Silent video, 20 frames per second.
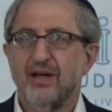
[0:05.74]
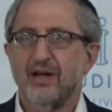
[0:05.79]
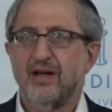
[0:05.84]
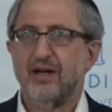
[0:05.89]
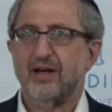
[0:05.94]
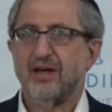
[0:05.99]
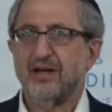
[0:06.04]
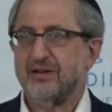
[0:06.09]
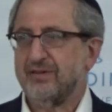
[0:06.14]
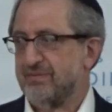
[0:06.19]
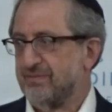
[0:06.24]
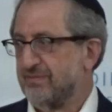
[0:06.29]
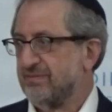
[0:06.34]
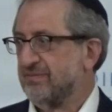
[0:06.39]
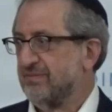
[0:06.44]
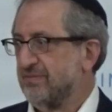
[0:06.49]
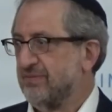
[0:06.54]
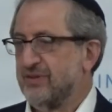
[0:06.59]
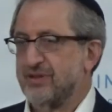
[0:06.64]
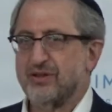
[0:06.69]
Uh,
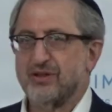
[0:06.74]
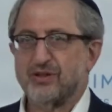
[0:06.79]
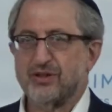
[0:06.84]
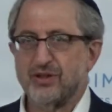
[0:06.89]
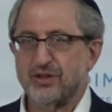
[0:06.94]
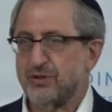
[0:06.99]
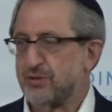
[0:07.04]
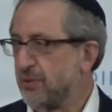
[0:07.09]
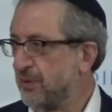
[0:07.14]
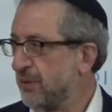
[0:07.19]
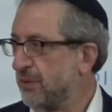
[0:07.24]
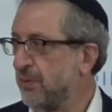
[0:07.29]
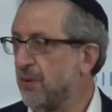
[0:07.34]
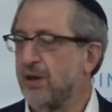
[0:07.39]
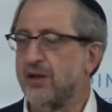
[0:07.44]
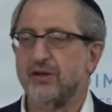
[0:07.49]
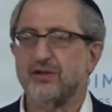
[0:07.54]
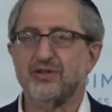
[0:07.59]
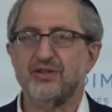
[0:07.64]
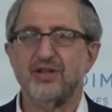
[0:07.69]
Chisra
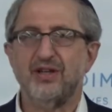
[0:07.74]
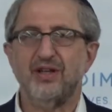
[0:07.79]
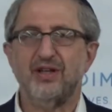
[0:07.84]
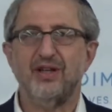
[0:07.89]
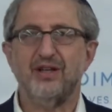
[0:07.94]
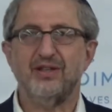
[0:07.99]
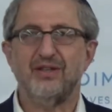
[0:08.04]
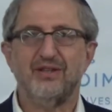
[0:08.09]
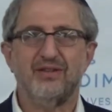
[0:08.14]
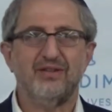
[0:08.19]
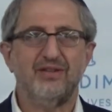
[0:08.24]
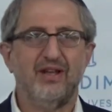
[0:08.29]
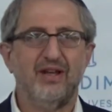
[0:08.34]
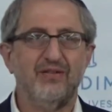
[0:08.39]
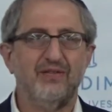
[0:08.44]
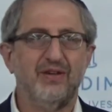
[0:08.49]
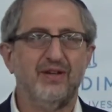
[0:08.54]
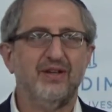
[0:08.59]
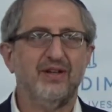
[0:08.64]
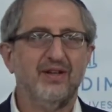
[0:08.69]
Wallenstein and
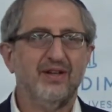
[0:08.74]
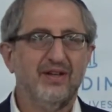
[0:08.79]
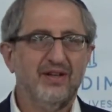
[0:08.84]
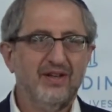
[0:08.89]
David.